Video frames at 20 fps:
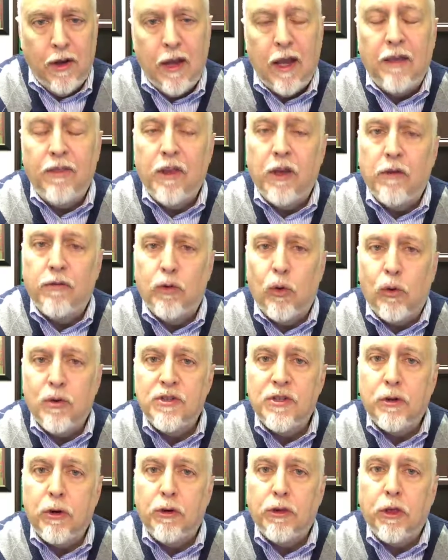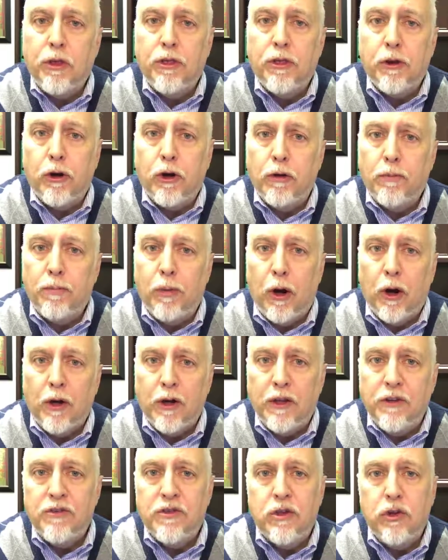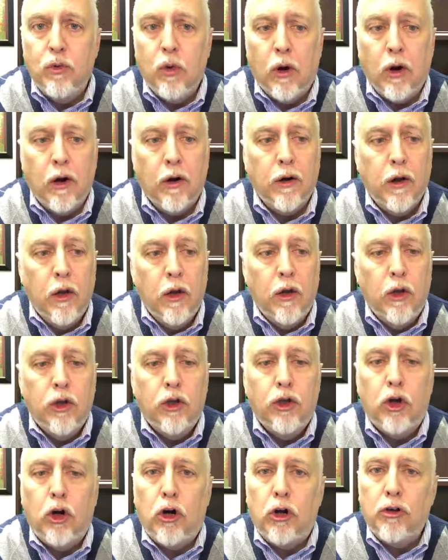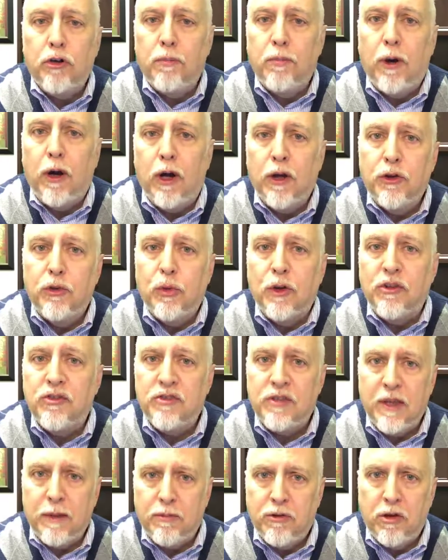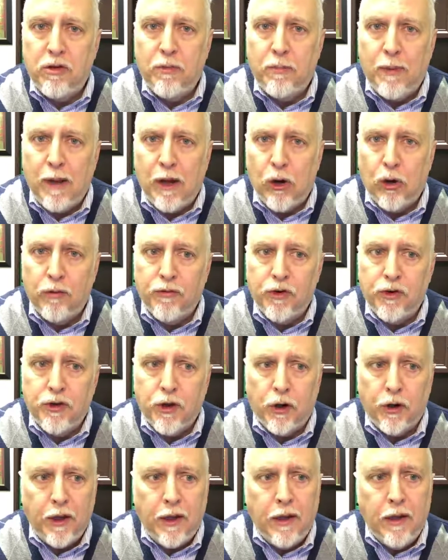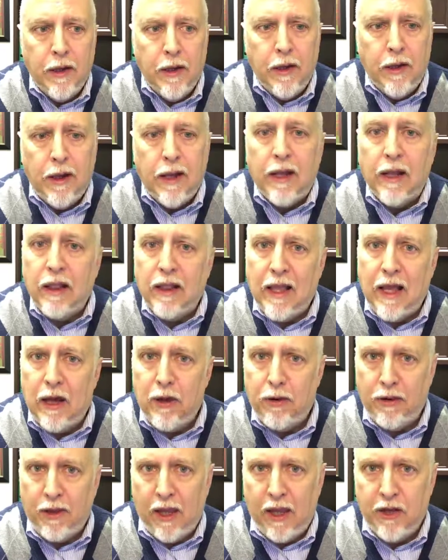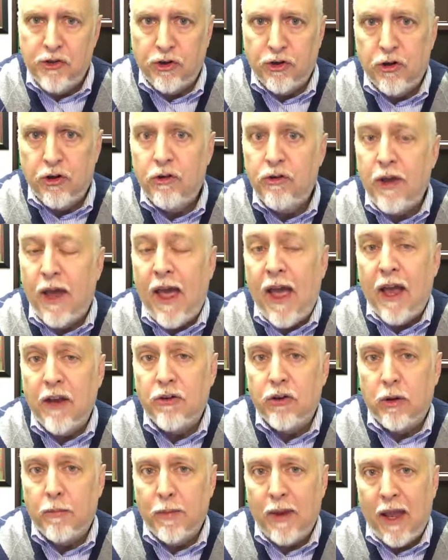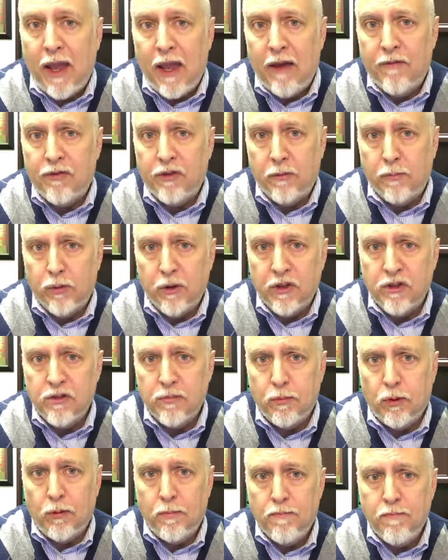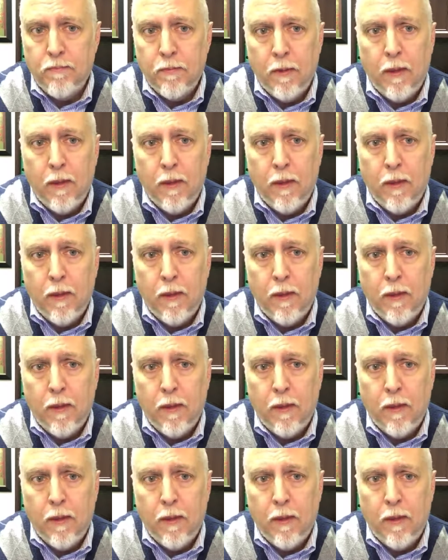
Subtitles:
And then, of course, there are the third parties who are called upon to accept the power of attorney and allow the agent to act on behalf of the principal.